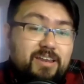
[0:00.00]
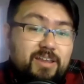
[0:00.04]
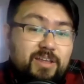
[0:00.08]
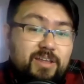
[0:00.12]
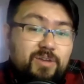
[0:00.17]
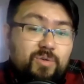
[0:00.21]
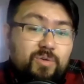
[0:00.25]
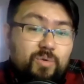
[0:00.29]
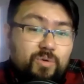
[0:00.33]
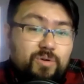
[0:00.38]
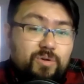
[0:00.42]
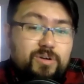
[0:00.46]
in
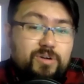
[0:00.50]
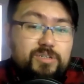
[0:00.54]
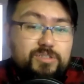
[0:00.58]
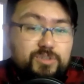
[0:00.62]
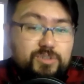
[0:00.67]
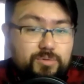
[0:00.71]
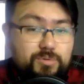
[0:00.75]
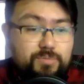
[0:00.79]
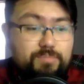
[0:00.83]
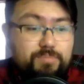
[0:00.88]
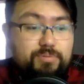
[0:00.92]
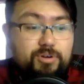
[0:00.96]
order
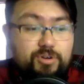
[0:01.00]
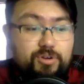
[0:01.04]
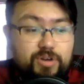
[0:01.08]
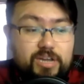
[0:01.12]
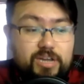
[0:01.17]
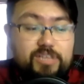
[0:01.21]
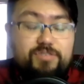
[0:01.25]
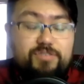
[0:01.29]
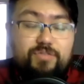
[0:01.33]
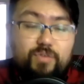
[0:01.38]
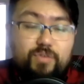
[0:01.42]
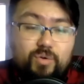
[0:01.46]
to
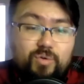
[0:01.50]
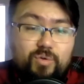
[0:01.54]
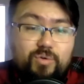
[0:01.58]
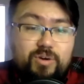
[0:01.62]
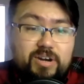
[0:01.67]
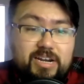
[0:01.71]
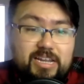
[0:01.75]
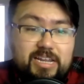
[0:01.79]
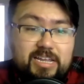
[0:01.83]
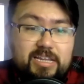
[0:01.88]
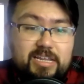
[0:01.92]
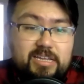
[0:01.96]
progress
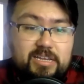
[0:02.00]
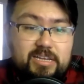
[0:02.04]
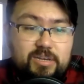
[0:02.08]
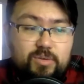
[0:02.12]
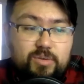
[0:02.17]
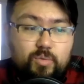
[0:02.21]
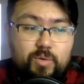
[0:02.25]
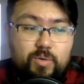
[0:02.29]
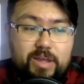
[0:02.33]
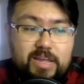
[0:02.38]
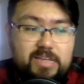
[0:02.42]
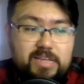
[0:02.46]
forward in
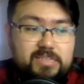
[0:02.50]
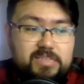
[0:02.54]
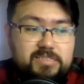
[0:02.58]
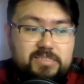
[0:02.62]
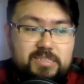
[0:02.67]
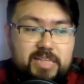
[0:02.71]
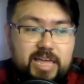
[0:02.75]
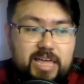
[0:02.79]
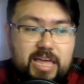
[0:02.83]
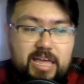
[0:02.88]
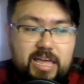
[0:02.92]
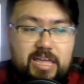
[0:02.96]
ways
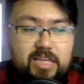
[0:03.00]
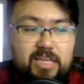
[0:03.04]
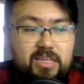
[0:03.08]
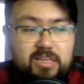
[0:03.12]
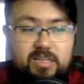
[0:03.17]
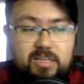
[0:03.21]
that